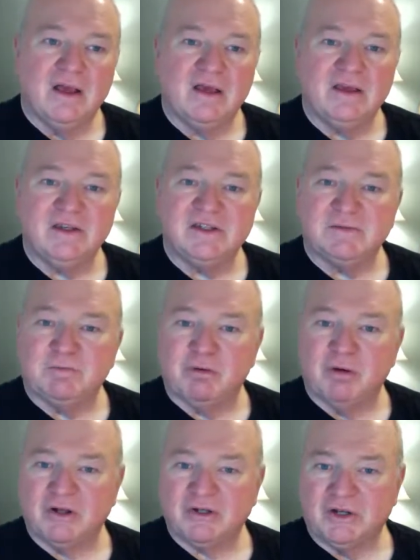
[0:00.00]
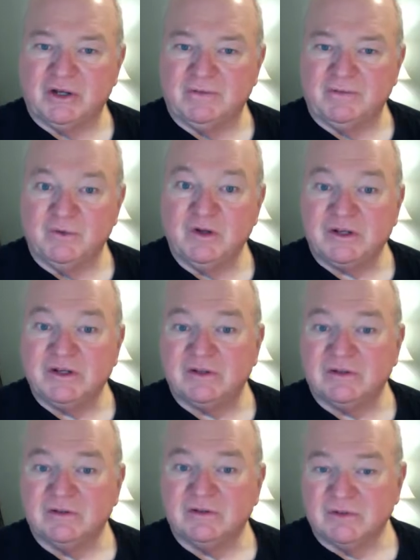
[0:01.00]
East Prussia, which
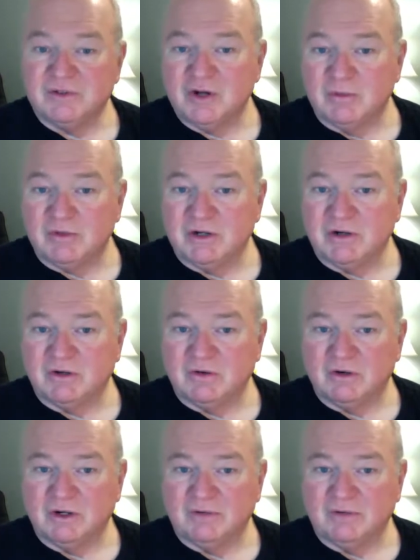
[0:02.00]
is German territory.